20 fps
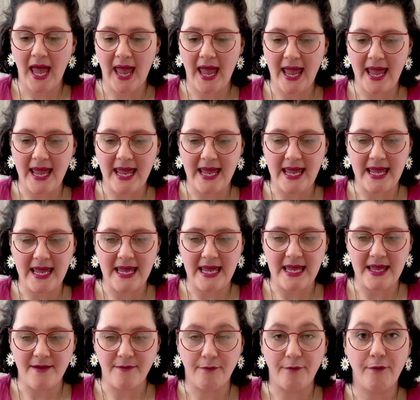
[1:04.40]

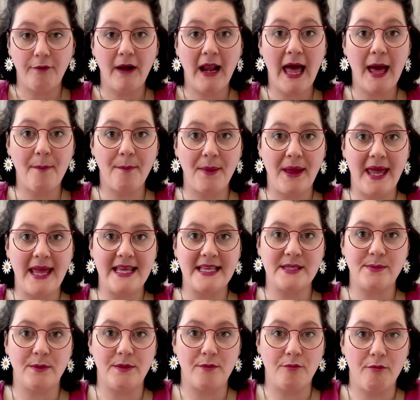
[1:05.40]
a flat
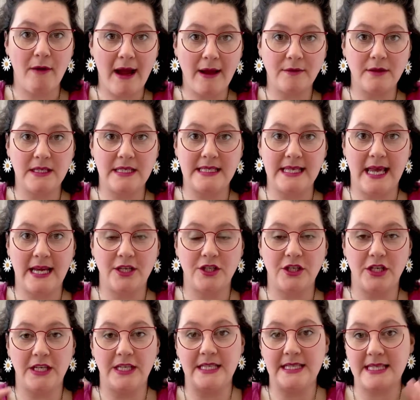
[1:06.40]
base with rounded
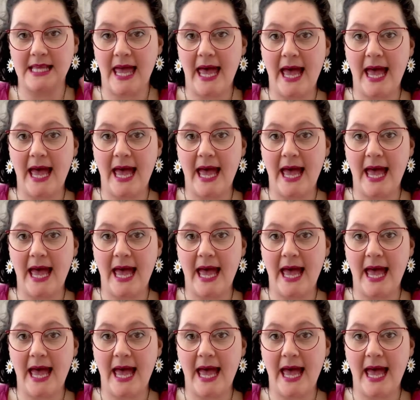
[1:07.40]
sections